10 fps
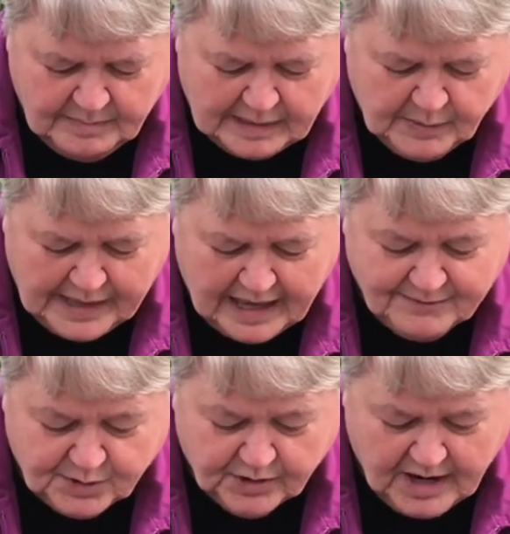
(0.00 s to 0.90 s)
May we
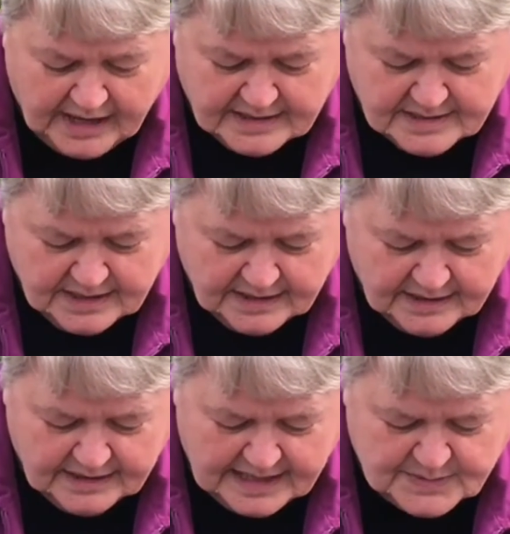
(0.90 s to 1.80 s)
have your eyes
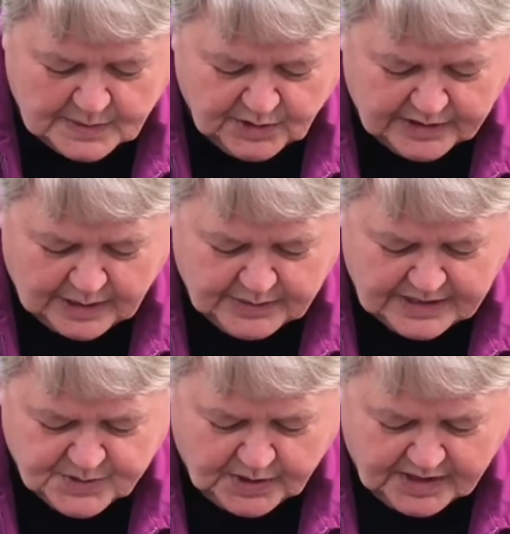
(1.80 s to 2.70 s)
as we look out
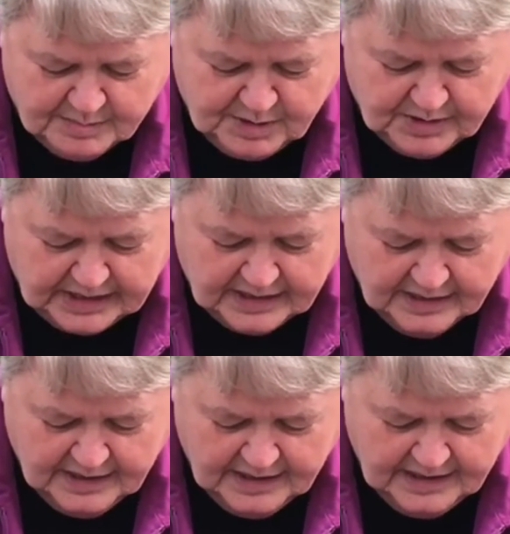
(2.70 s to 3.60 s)
into our community
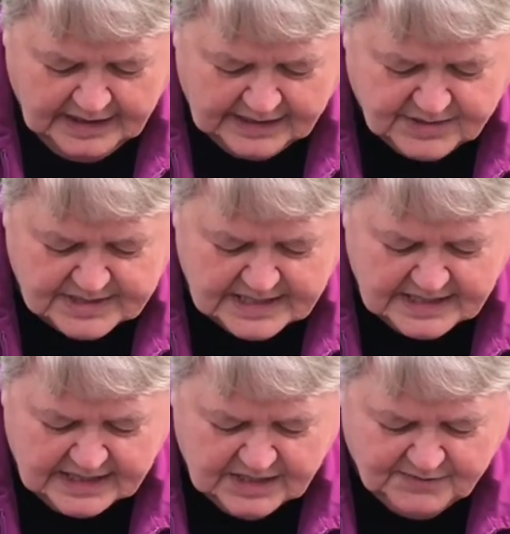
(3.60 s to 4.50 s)
and to see
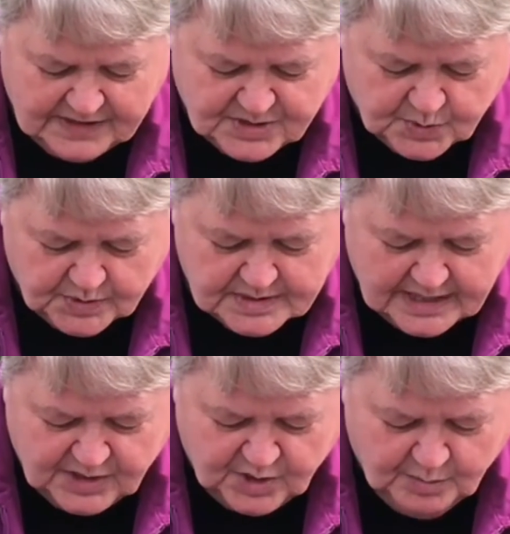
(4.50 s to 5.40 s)
the individuals
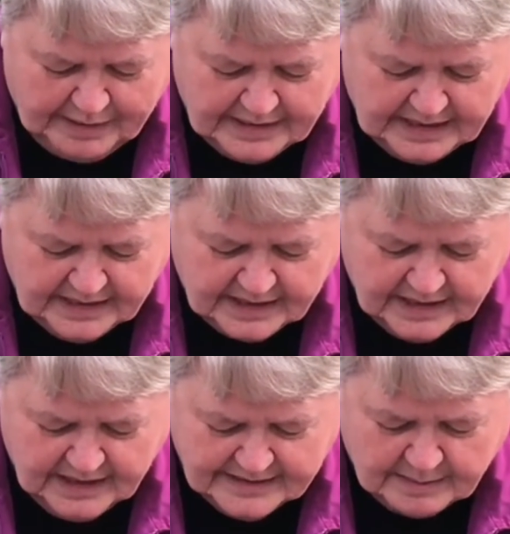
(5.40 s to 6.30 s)
that you may need,
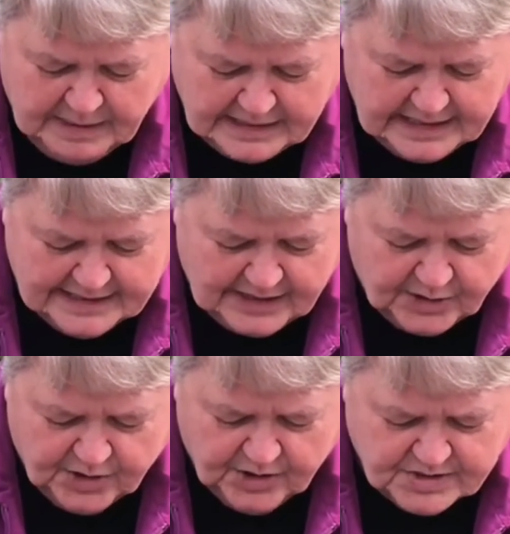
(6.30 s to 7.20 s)
that may need an
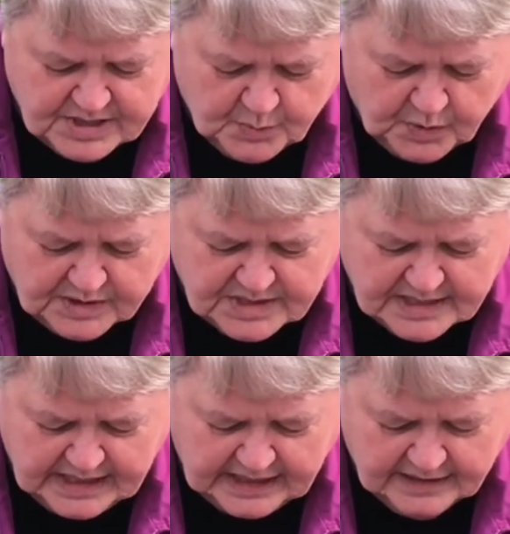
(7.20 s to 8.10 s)
encouraging word
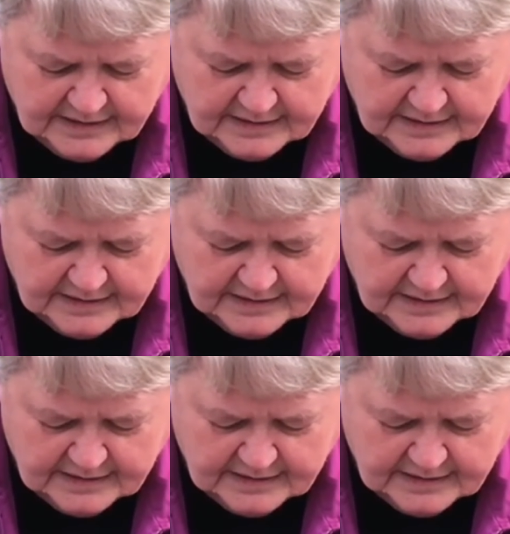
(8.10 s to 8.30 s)
today.